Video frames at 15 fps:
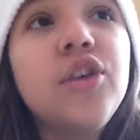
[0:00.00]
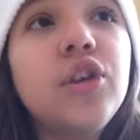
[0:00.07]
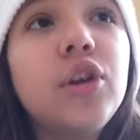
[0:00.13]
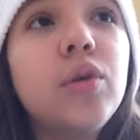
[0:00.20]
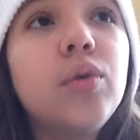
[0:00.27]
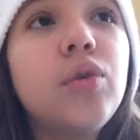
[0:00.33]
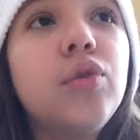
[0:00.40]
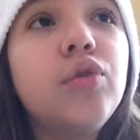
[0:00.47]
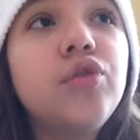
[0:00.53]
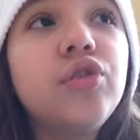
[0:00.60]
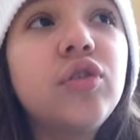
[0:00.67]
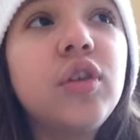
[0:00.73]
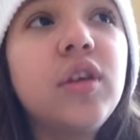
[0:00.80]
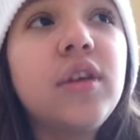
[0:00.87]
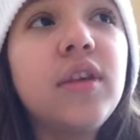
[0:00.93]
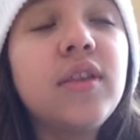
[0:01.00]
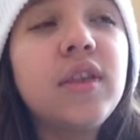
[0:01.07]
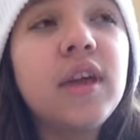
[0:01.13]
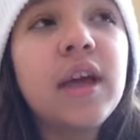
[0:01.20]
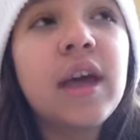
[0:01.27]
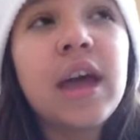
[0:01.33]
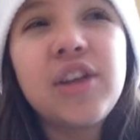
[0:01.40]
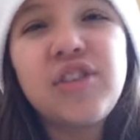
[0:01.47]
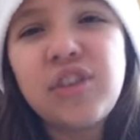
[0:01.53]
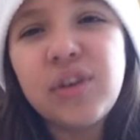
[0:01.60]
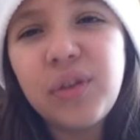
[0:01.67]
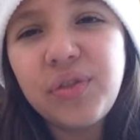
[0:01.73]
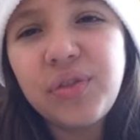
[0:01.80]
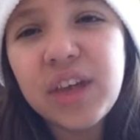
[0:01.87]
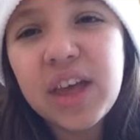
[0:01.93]
you know, usually the head
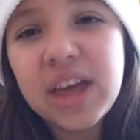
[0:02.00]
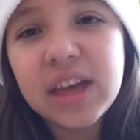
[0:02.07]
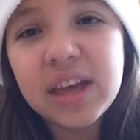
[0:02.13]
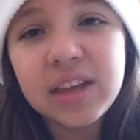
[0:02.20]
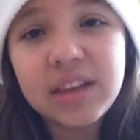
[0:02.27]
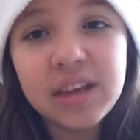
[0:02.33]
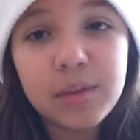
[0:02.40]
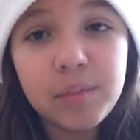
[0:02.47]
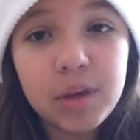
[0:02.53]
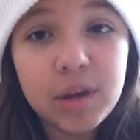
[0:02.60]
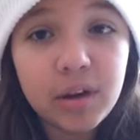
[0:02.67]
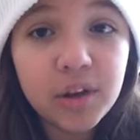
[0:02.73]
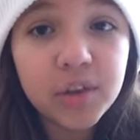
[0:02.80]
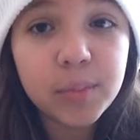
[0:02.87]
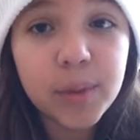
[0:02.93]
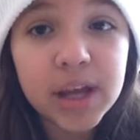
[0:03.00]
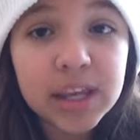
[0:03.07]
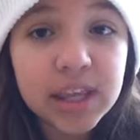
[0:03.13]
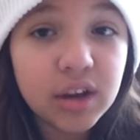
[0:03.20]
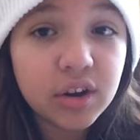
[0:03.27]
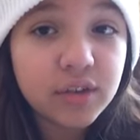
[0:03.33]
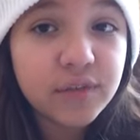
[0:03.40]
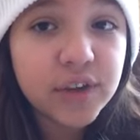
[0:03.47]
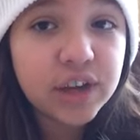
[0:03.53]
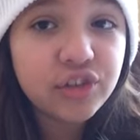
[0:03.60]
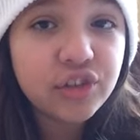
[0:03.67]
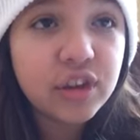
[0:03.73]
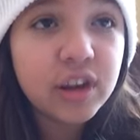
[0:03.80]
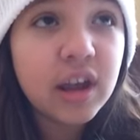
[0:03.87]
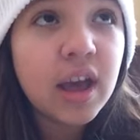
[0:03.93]
tilt thing can be caused by an ear
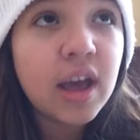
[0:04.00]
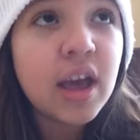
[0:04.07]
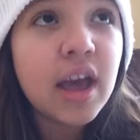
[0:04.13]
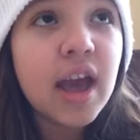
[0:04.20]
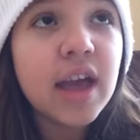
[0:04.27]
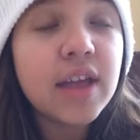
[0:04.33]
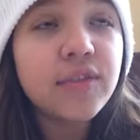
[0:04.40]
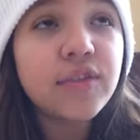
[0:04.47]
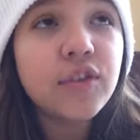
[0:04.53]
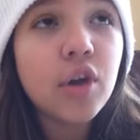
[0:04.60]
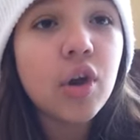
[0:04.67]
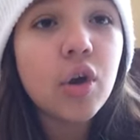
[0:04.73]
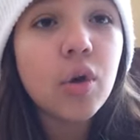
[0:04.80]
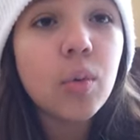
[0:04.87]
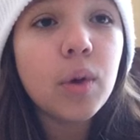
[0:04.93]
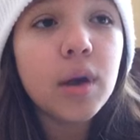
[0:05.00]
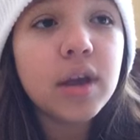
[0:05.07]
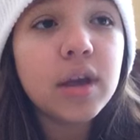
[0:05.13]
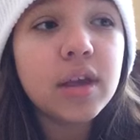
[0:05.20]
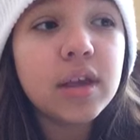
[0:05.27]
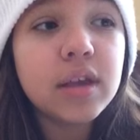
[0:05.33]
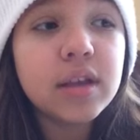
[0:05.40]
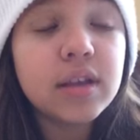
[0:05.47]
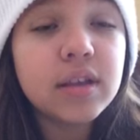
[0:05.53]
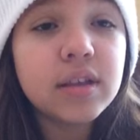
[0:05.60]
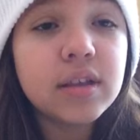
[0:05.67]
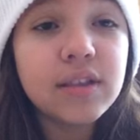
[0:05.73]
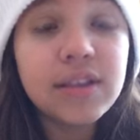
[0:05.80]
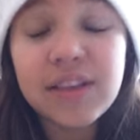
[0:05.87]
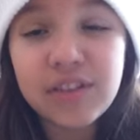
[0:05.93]
infection, and so
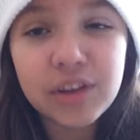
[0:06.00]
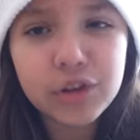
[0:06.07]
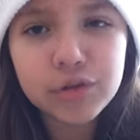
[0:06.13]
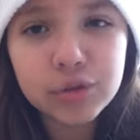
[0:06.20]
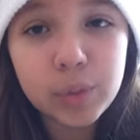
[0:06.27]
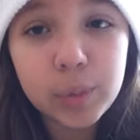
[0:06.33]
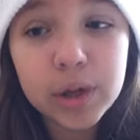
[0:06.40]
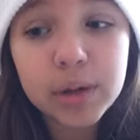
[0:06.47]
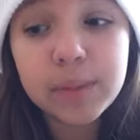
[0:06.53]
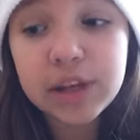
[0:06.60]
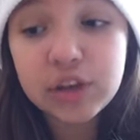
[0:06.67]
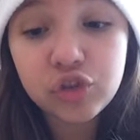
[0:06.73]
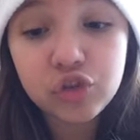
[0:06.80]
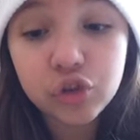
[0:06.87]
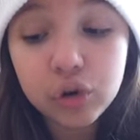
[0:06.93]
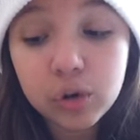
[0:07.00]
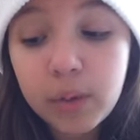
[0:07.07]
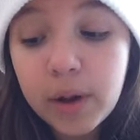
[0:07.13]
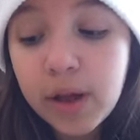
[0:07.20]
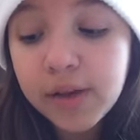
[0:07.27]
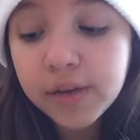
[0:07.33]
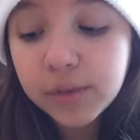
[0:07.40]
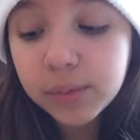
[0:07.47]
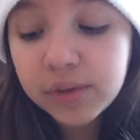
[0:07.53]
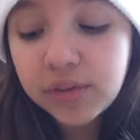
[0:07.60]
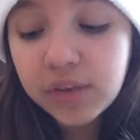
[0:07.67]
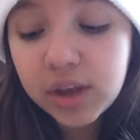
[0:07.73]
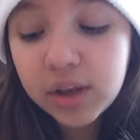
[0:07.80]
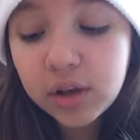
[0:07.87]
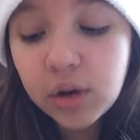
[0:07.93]
that sounds really weird, but it's true. So he
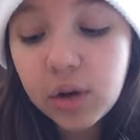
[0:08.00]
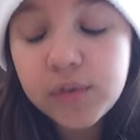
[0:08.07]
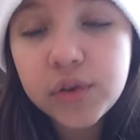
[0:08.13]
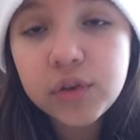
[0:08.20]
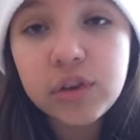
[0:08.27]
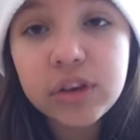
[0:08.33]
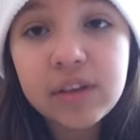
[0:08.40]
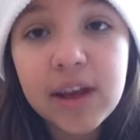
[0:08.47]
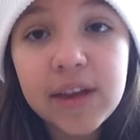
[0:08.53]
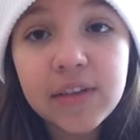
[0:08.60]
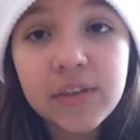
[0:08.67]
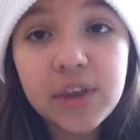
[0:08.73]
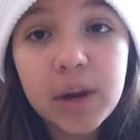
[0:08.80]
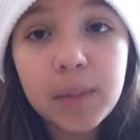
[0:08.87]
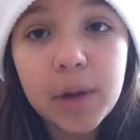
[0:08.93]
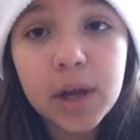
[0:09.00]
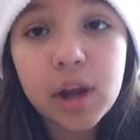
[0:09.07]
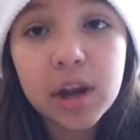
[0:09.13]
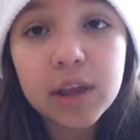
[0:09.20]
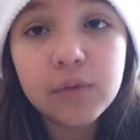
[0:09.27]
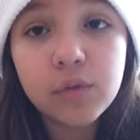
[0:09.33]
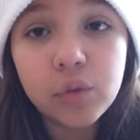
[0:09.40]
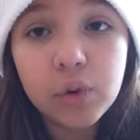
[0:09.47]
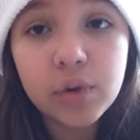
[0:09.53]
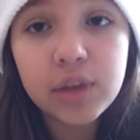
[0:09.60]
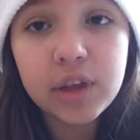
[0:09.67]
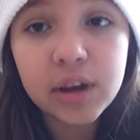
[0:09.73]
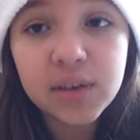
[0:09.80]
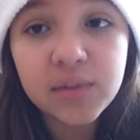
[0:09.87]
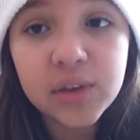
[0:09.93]
said, you know, if you take this antibiotic for
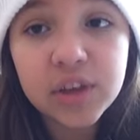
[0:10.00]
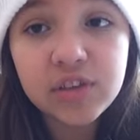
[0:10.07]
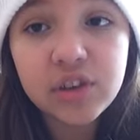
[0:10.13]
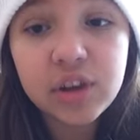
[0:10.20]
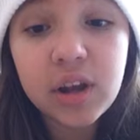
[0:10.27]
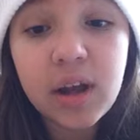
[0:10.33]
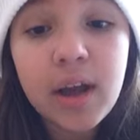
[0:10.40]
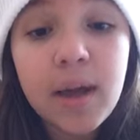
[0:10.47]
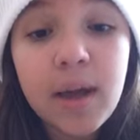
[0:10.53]
the ear infection,